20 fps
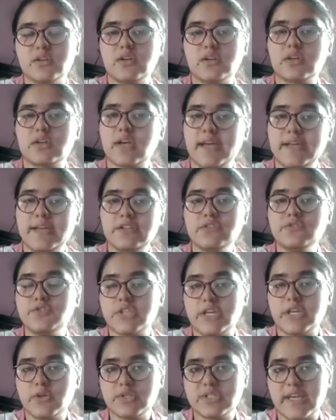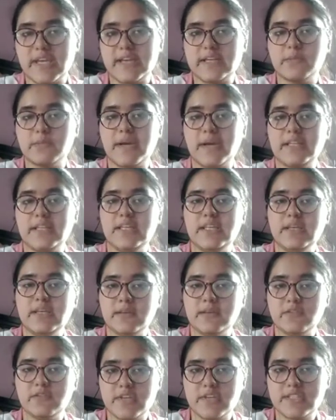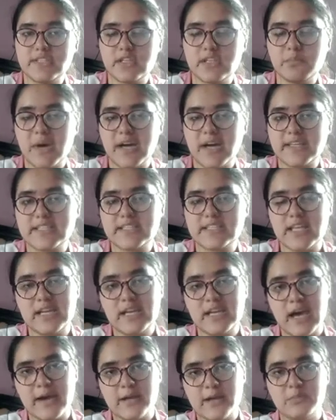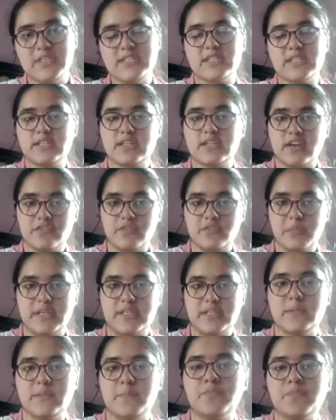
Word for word: kind of genocide by the Western Pakistan armies and government.